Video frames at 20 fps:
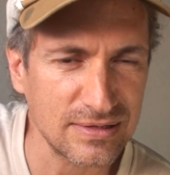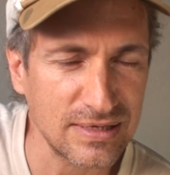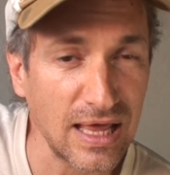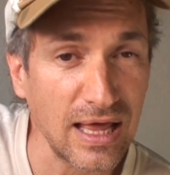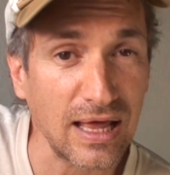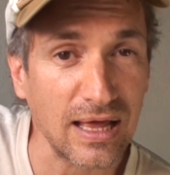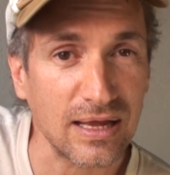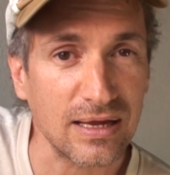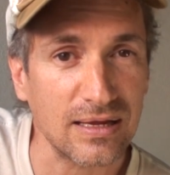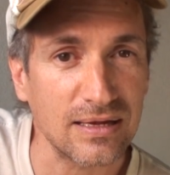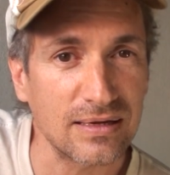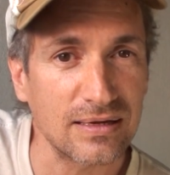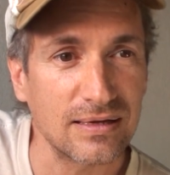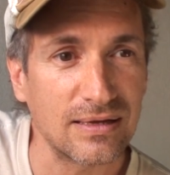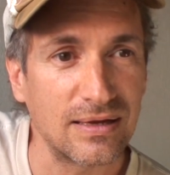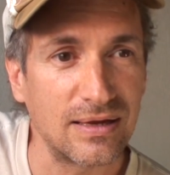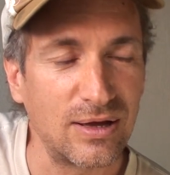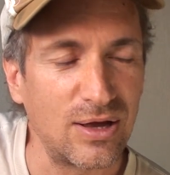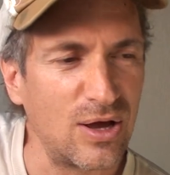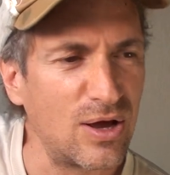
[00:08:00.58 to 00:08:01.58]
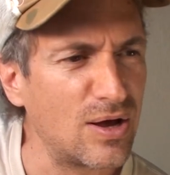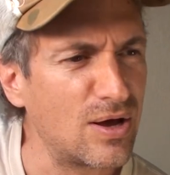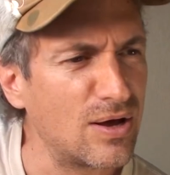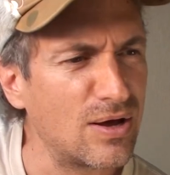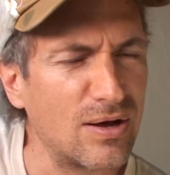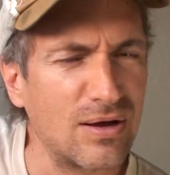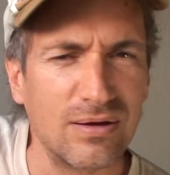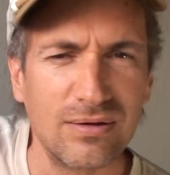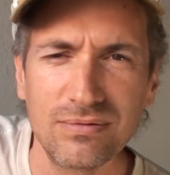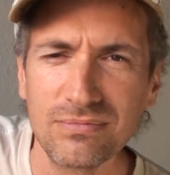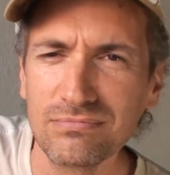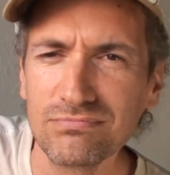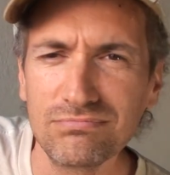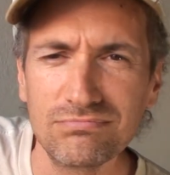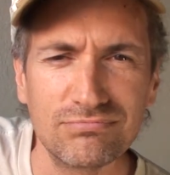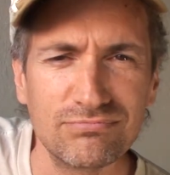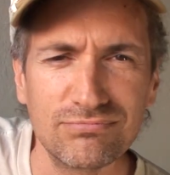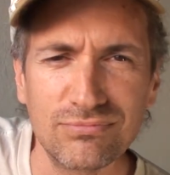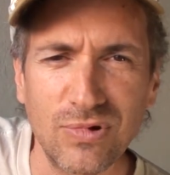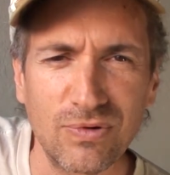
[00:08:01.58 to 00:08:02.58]
is high.
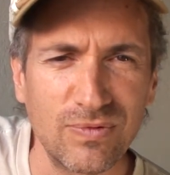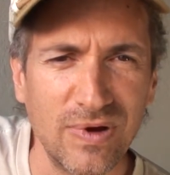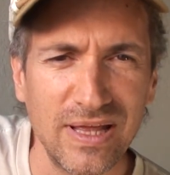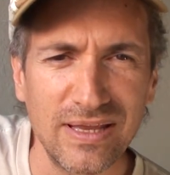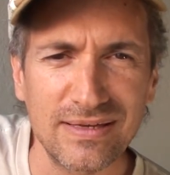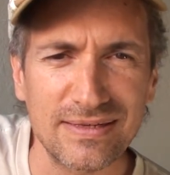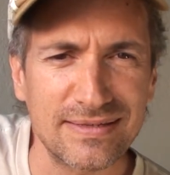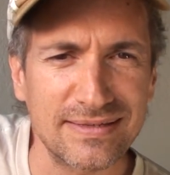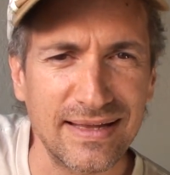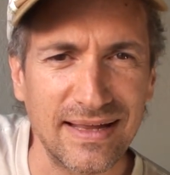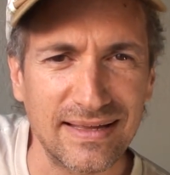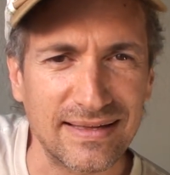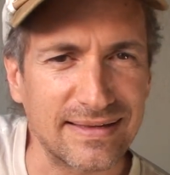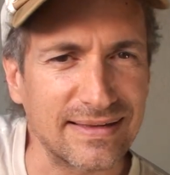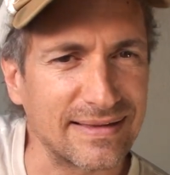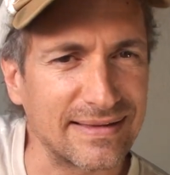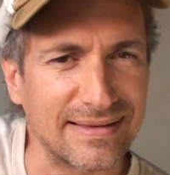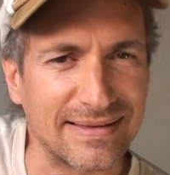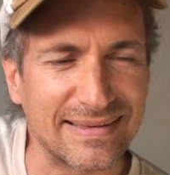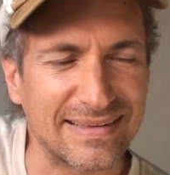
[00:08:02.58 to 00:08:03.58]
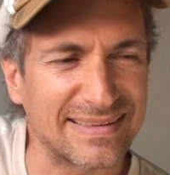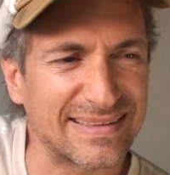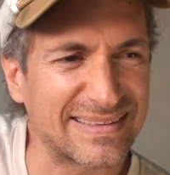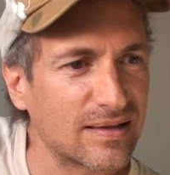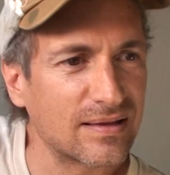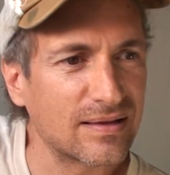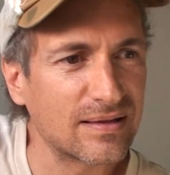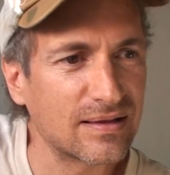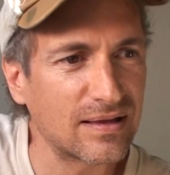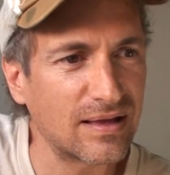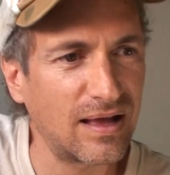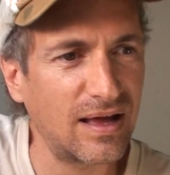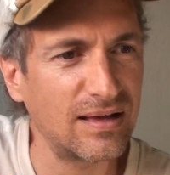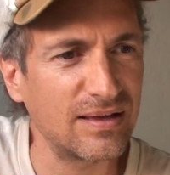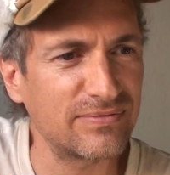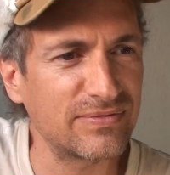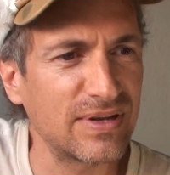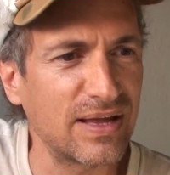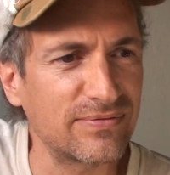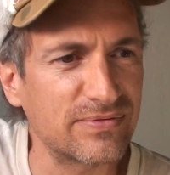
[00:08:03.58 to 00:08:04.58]
Well, wait a second. I
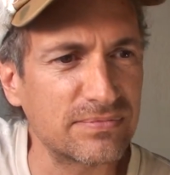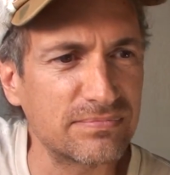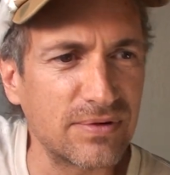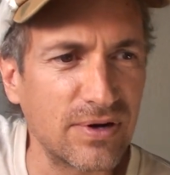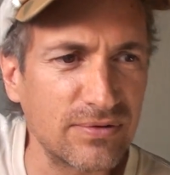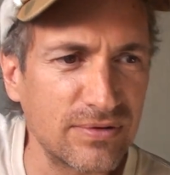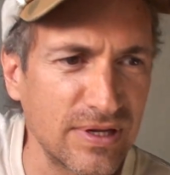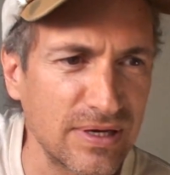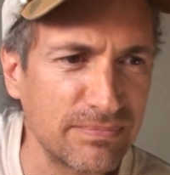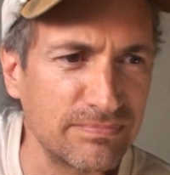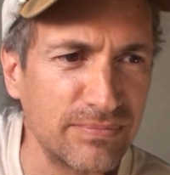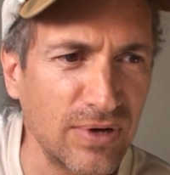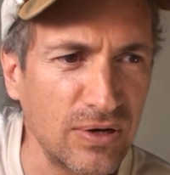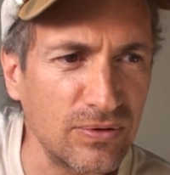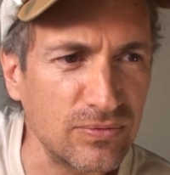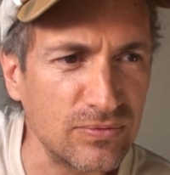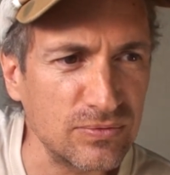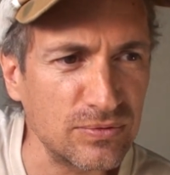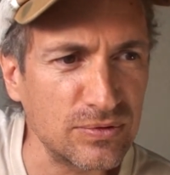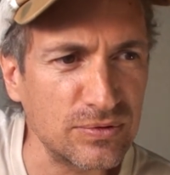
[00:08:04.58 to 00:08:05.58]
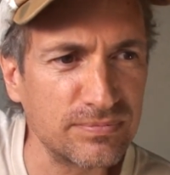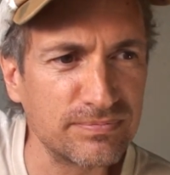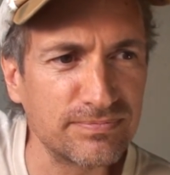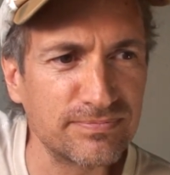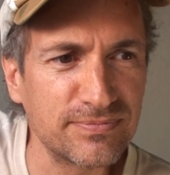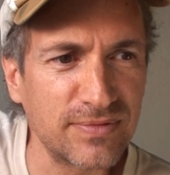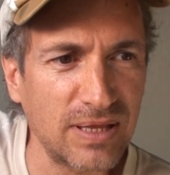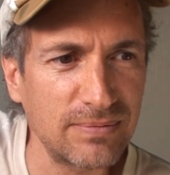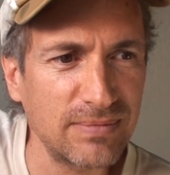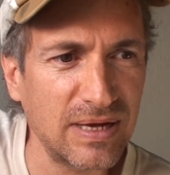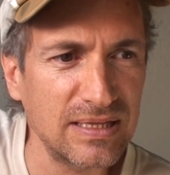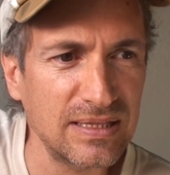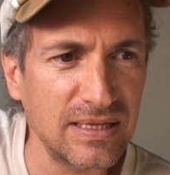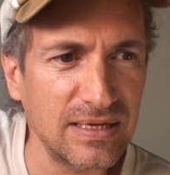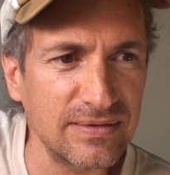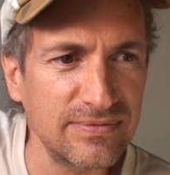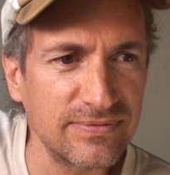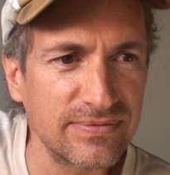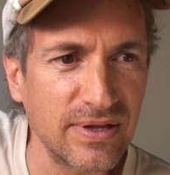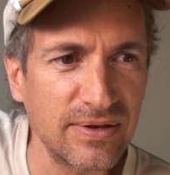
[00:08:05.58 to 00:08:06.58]
have never broken a bone in my
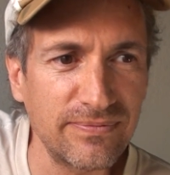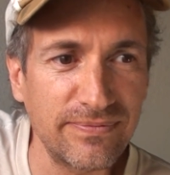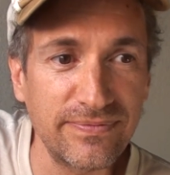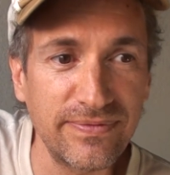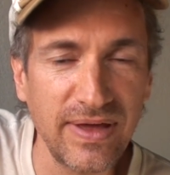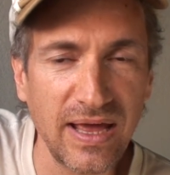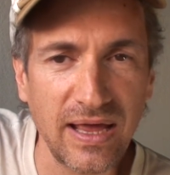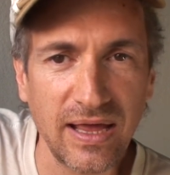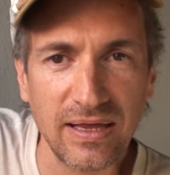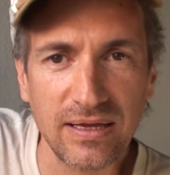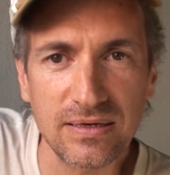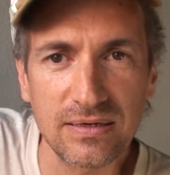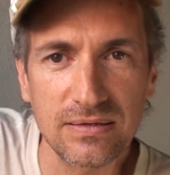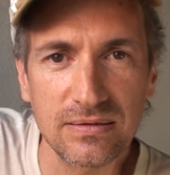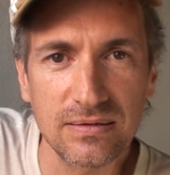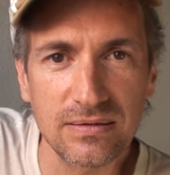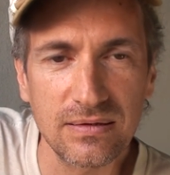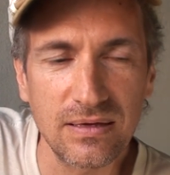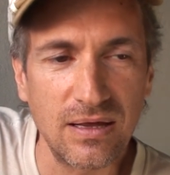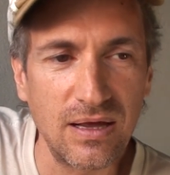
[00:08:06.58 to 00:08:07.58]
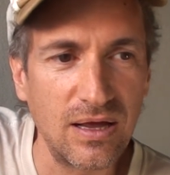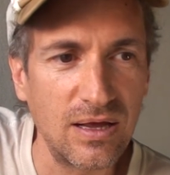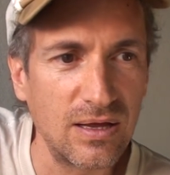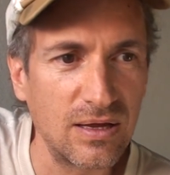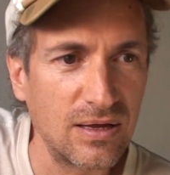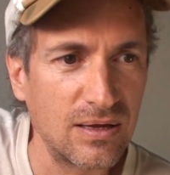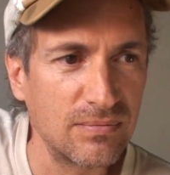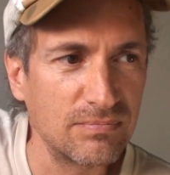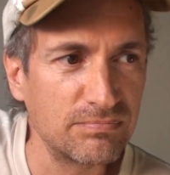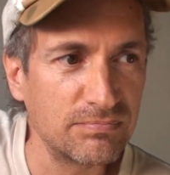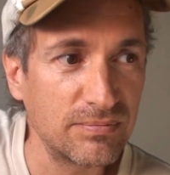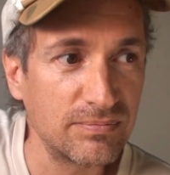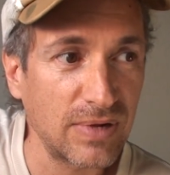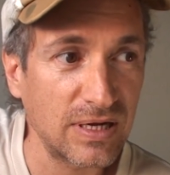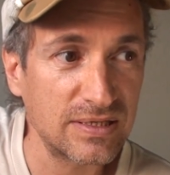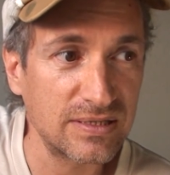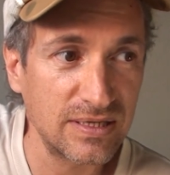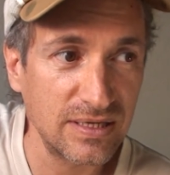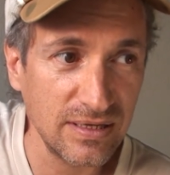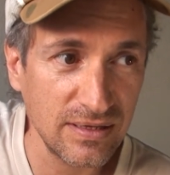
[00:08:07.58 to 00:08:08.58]
life. In fact, my
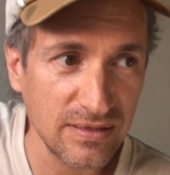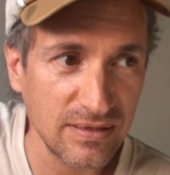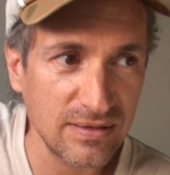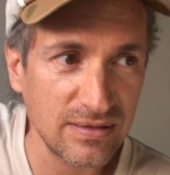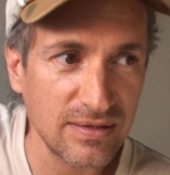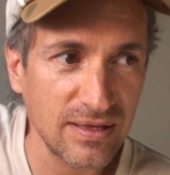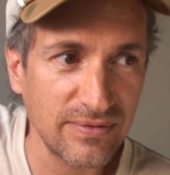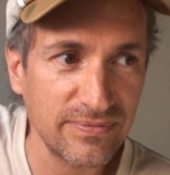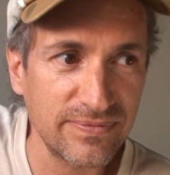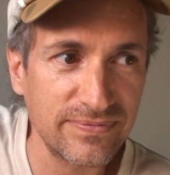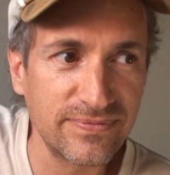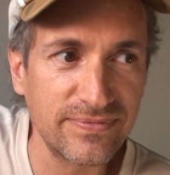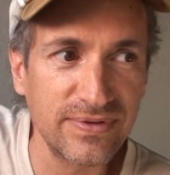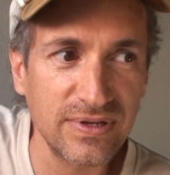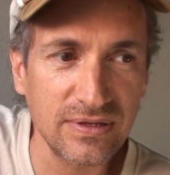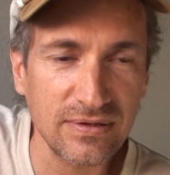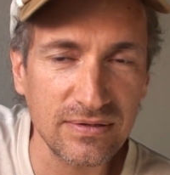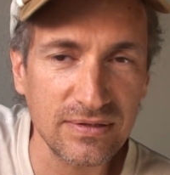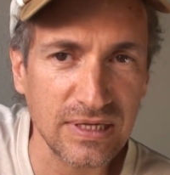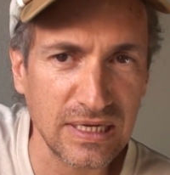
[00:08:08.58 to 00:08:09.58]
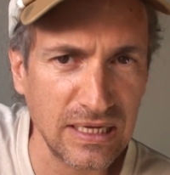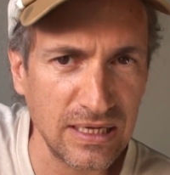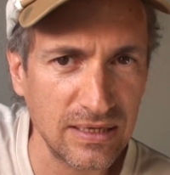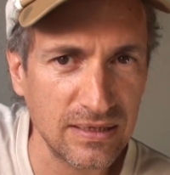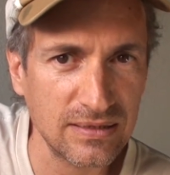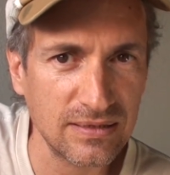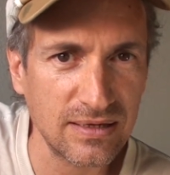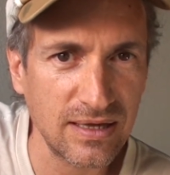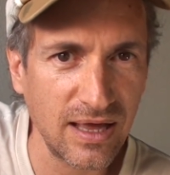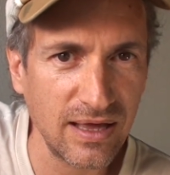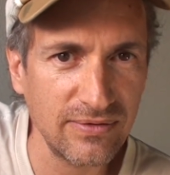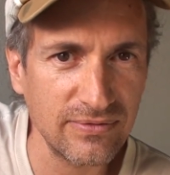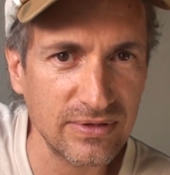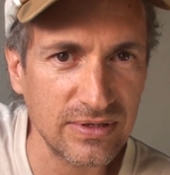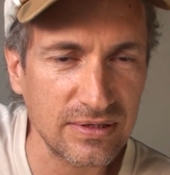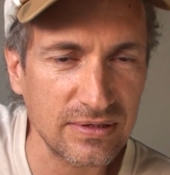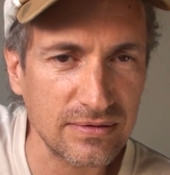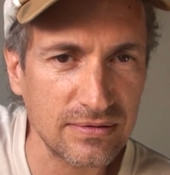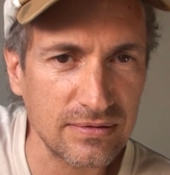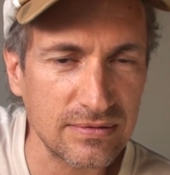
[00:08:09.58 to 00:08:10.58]
teeth have filled in
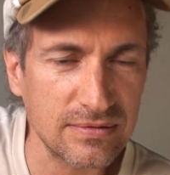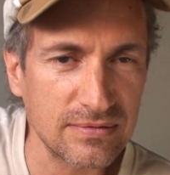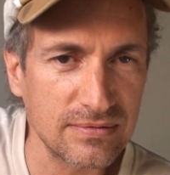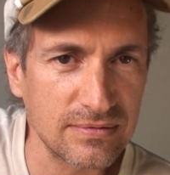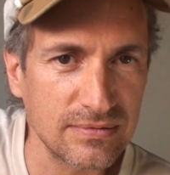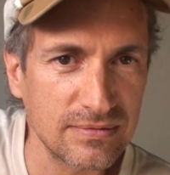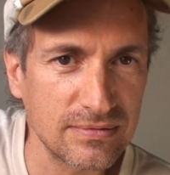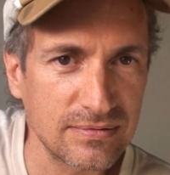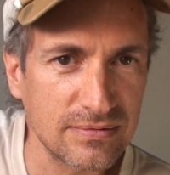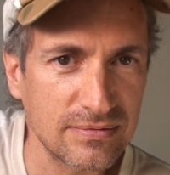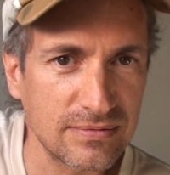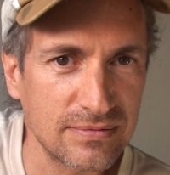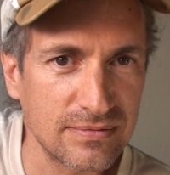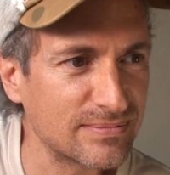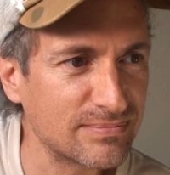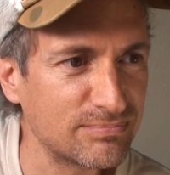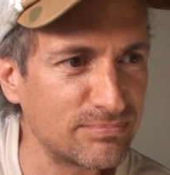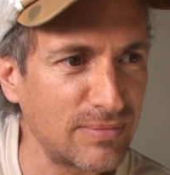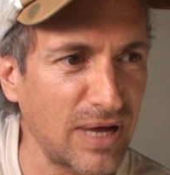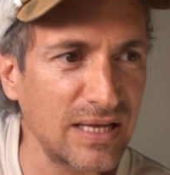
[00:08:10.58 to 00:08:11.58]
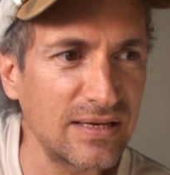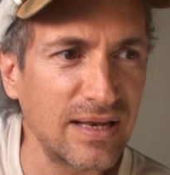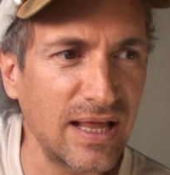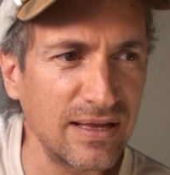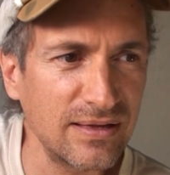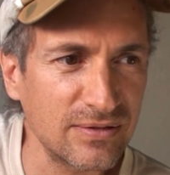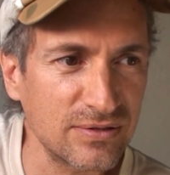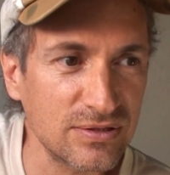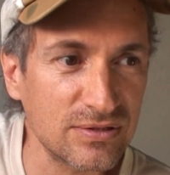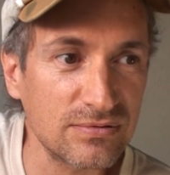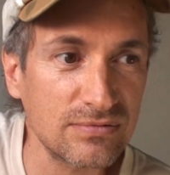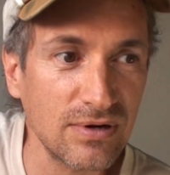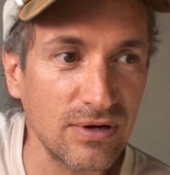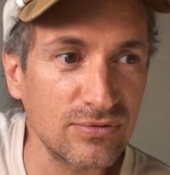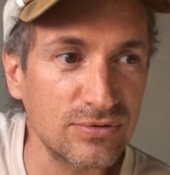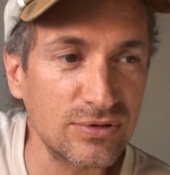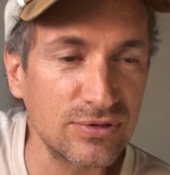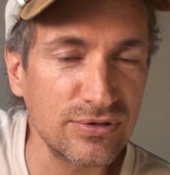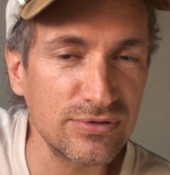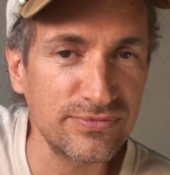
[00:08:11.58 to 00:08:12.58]
cavities. My nails grow
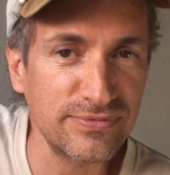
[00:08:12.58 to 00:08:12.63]
too